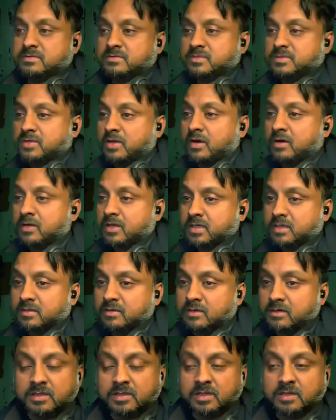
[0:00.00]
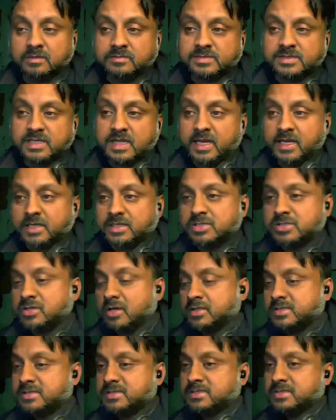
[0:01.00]
talking terms like
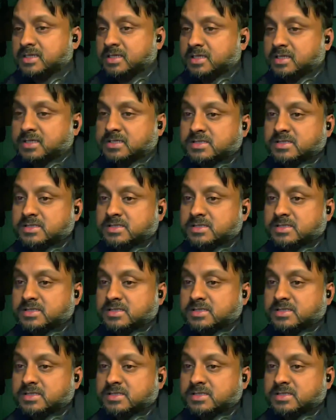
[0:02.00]
shot, scenes,